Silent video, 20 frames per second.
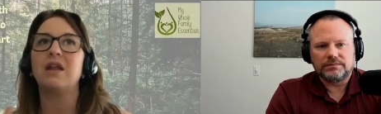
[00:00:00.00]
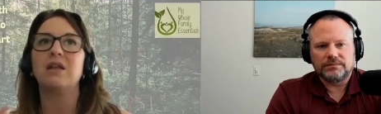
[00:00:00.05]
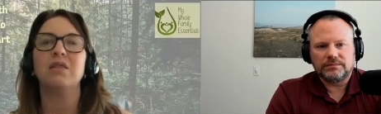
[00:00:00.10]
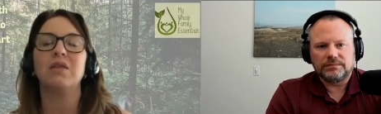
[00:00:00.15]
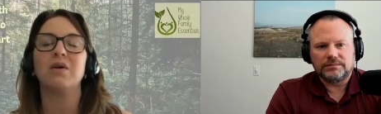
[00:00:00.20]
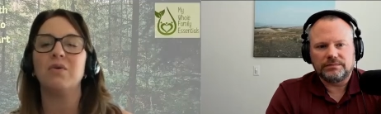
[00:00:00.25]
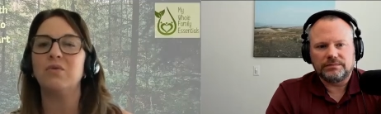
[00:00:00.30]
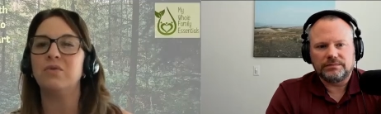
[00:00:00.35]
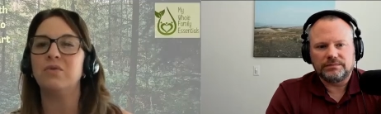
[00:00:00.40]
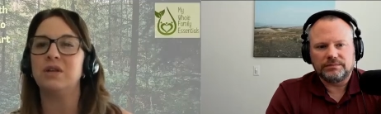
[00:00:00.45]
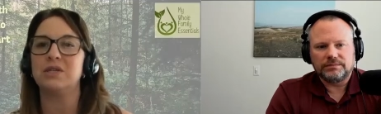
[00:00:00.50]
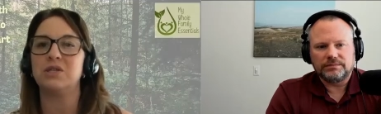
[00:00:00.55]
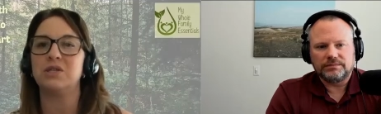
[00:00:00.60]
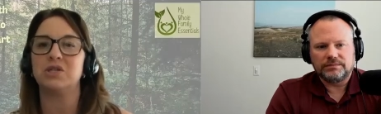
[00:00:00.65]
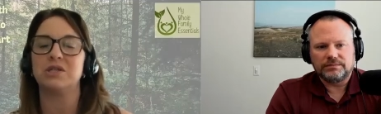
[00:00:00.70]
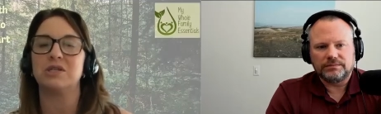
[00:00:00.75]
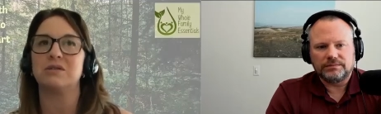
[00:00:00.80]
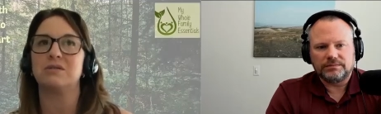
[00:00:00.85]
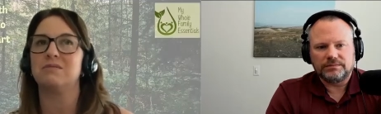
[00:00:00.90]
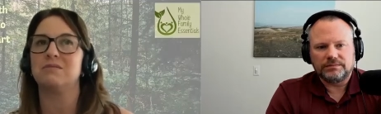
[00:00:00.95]
Speaker 1: alone is
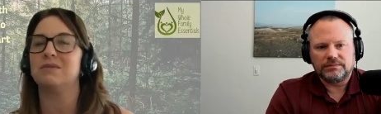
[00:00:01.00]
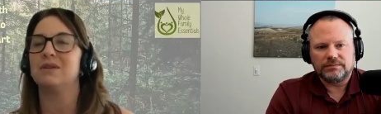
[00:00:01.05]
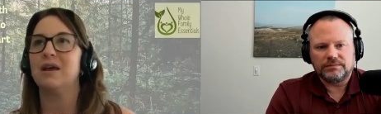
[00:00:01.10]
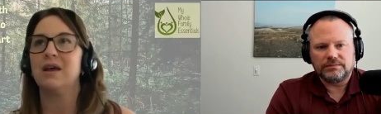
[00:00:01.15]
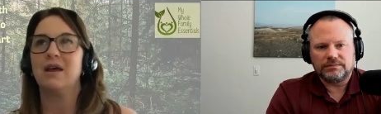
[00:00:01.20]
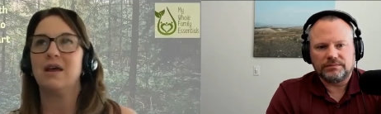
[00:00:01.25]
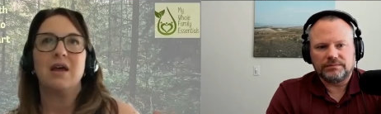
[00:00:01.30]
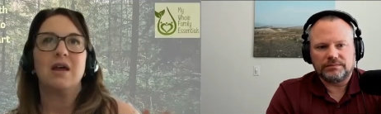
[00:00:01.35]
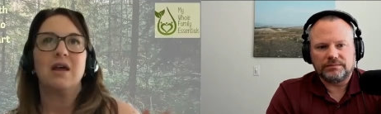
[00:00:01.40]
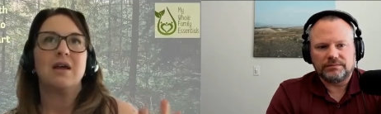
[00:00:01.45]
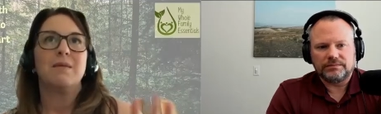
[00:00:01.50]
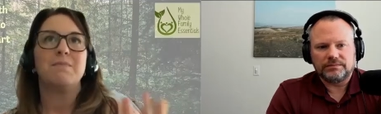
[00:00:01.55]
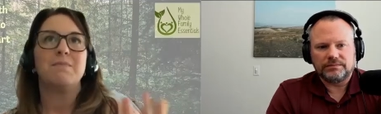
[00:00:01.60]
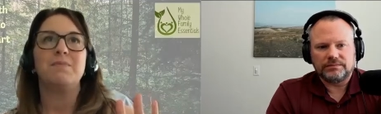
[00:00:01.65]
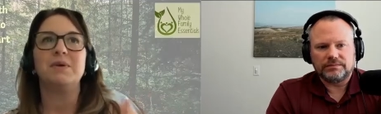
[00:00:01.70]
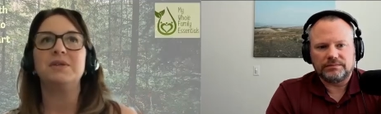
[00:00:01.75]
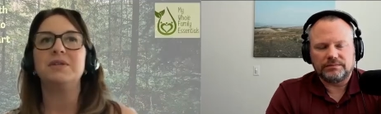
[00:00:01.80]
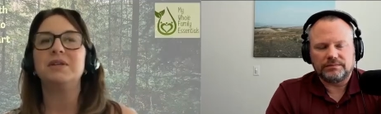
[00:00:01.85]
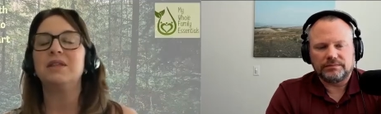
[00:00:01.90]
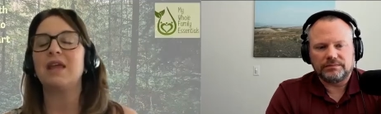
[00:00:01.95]
just
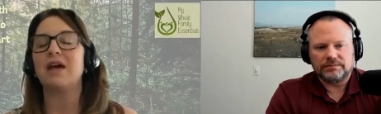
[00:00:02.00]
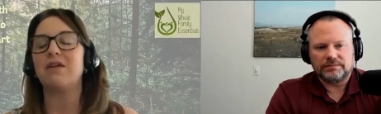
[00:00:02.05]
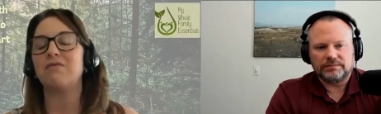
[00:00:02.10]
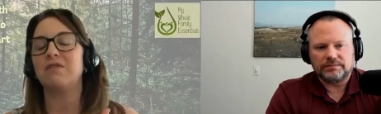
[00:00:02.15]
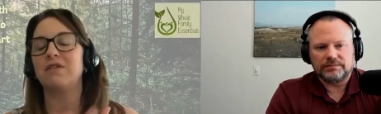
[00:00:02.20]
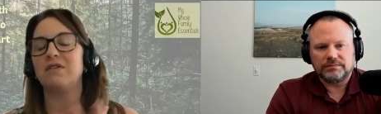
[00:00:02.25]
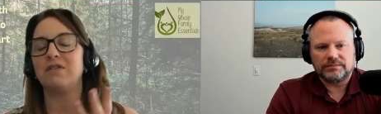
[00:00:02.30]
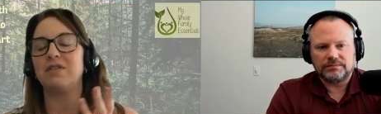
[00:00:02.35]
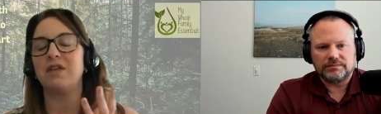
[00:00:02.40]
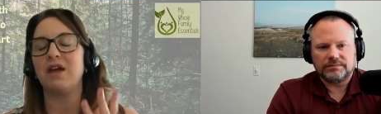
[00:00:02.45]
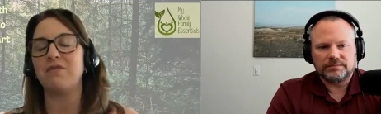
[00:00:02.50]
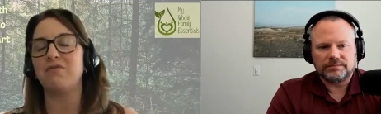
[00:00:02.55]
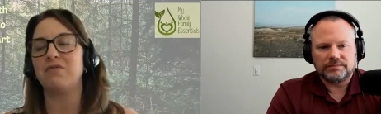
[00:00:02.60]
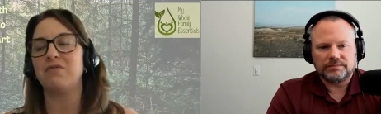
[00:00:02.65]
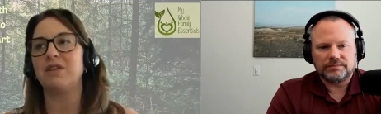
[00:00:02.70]
building that, re- that